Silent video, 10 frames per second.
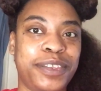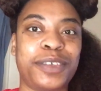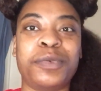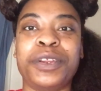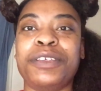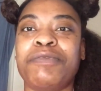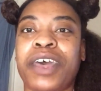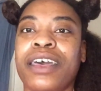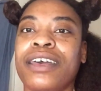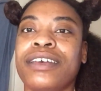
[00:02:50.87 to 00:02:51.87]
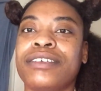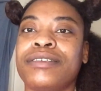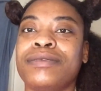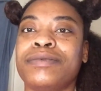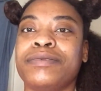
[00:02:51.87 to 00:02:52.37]
This one is
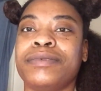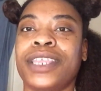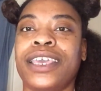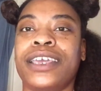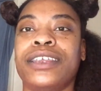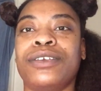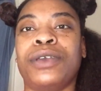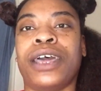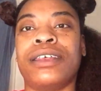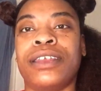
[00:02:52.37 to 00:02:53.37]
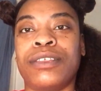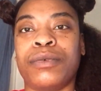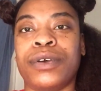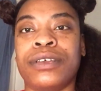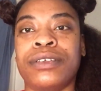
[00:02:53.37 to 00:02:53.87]
fine. And then you got
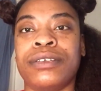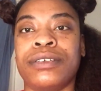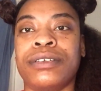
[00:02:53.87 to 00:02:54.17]
another one.